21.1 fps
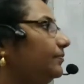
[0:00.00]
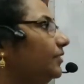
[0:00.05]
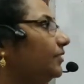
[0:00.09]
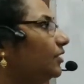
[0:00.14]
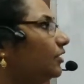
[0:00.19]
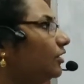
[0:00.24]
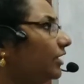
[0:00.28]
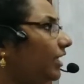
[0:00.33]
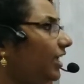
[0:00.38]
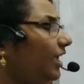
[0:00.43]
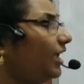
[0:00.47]

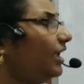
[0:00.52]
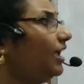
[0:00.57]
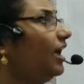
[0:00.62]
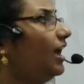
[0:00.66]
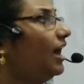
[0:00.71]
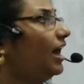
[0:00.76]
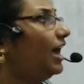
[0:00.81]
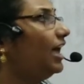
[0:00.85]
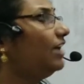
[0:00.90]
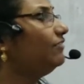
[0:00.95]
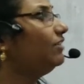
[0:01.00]
Okay.
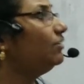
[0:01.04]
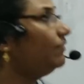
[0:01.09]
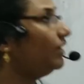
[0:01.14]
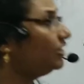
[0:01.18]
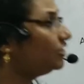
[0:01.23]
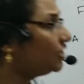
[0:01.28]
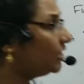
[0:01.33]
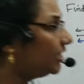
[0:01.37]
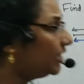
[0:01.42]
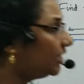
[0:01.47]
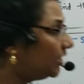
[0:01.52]
I will wait
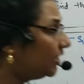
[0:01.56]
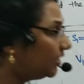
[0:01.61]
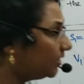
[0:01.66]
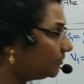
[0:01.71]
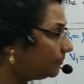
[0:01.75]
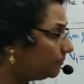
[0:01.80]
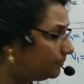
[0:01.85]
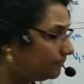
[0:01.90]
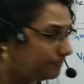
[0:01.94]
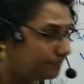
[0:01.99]
here.